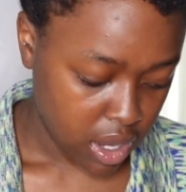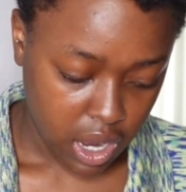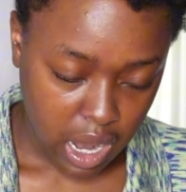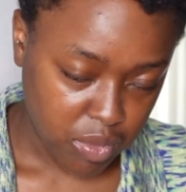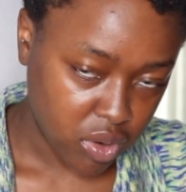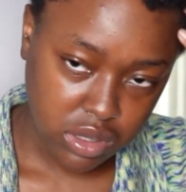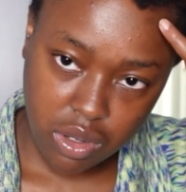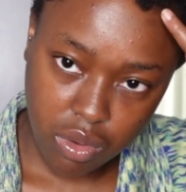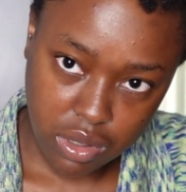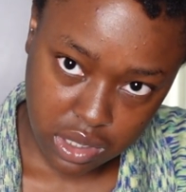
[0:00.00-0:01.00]
I'm
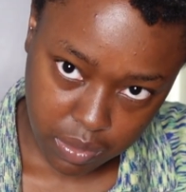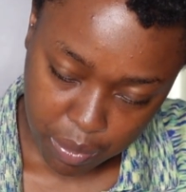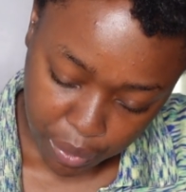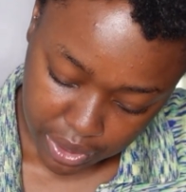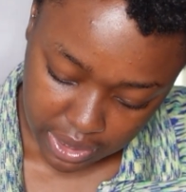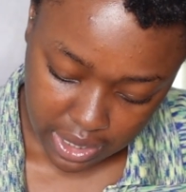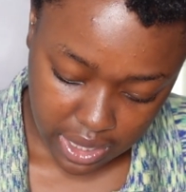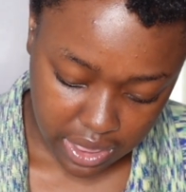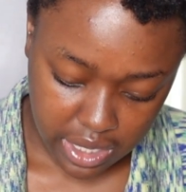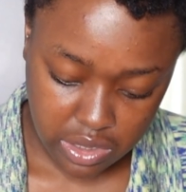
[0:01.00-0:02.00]
also going to be putting
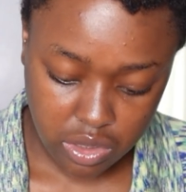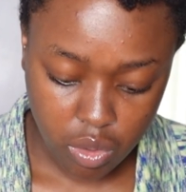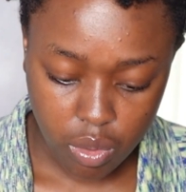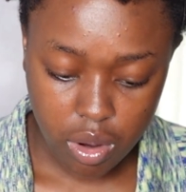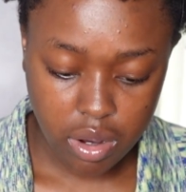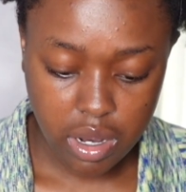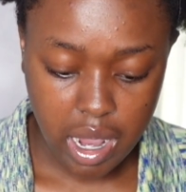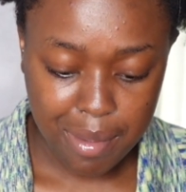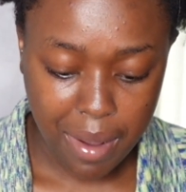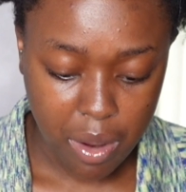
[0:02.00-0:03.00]
this on
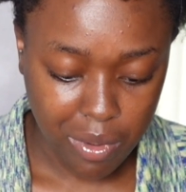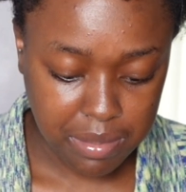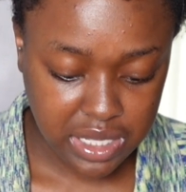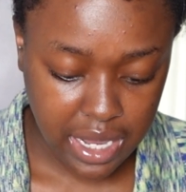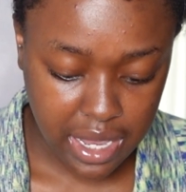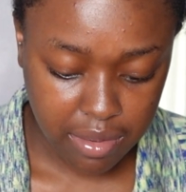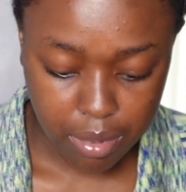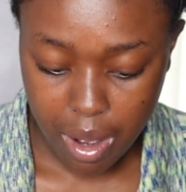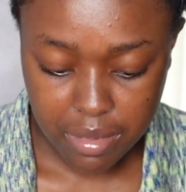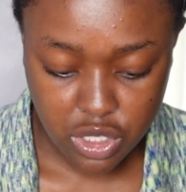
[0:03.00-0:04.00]
my website
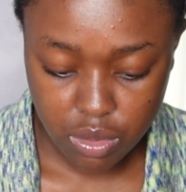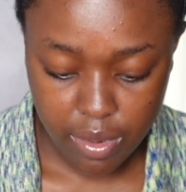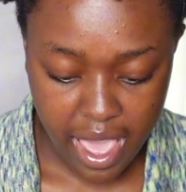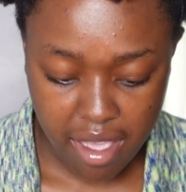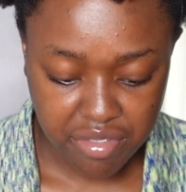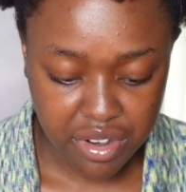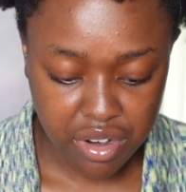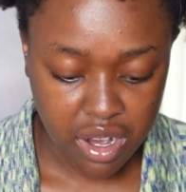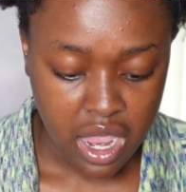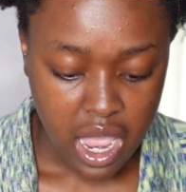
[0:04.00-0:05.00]
probably soon
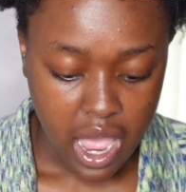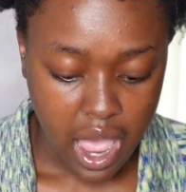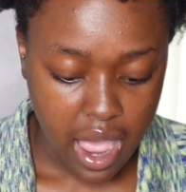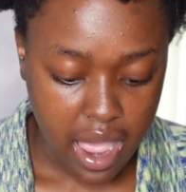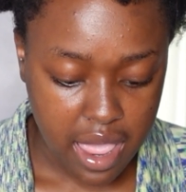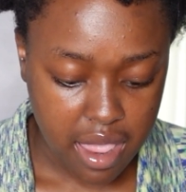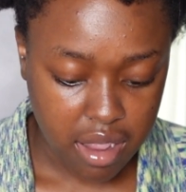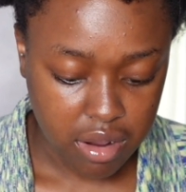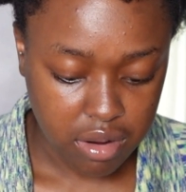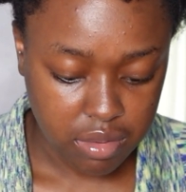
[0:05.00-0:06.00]
after I
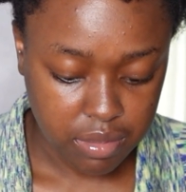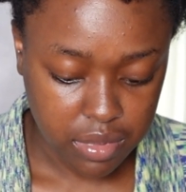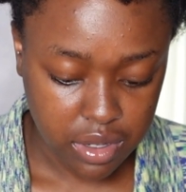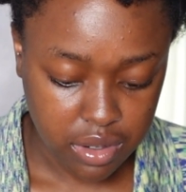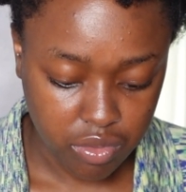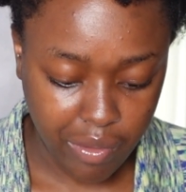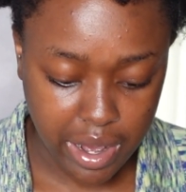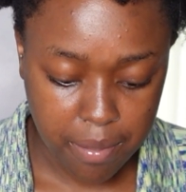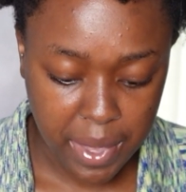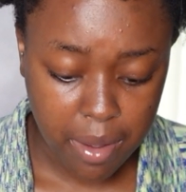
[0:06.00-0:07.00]

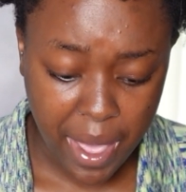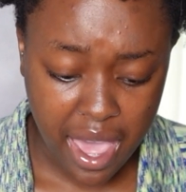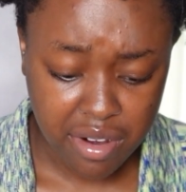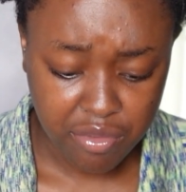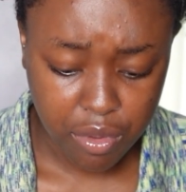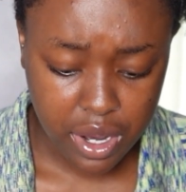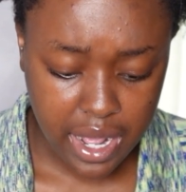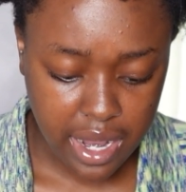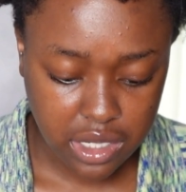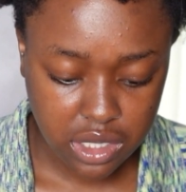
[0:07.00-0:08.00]
make a pattern for it
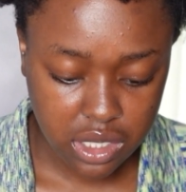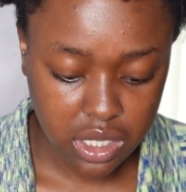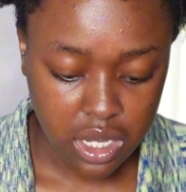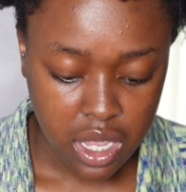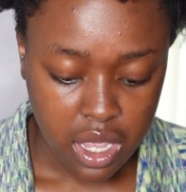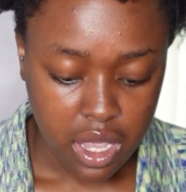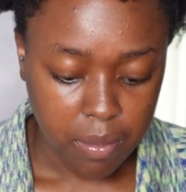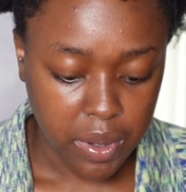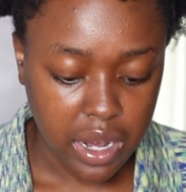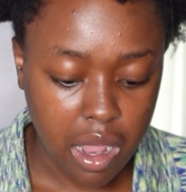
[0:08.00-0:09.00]
actually.
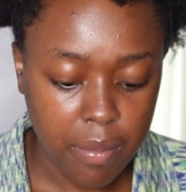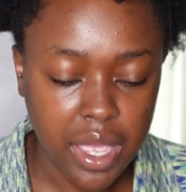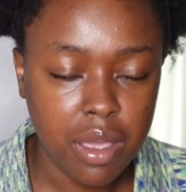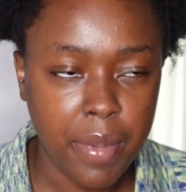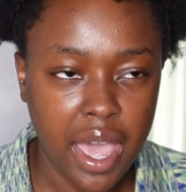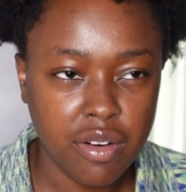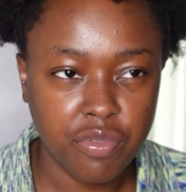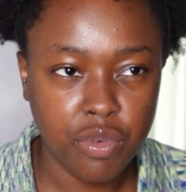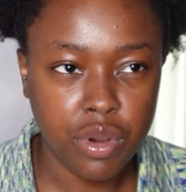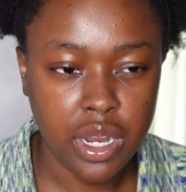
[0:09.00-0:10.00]
But I'll make a pattern
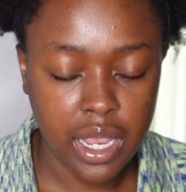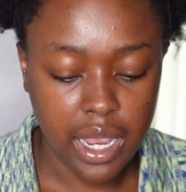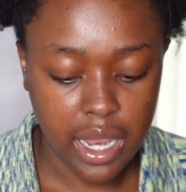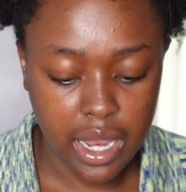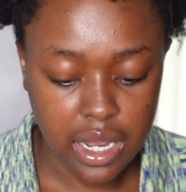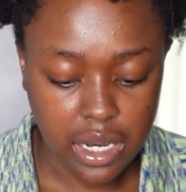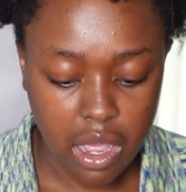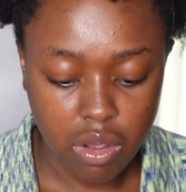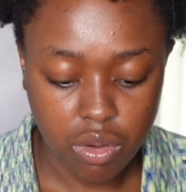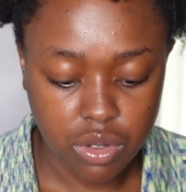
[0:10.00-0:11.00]
for it, and
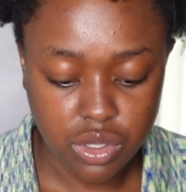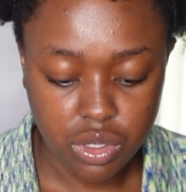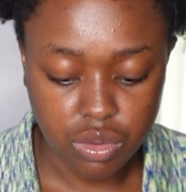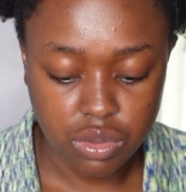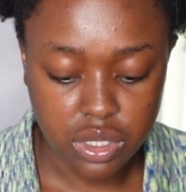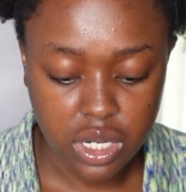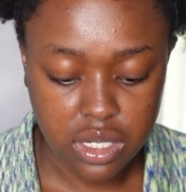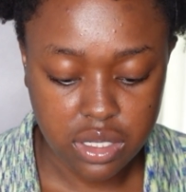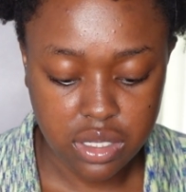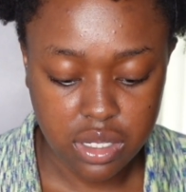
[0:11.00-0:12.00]
I'll also
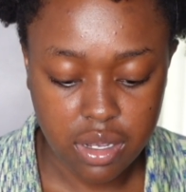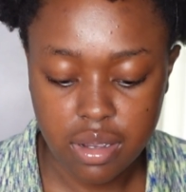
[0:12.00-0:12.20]
just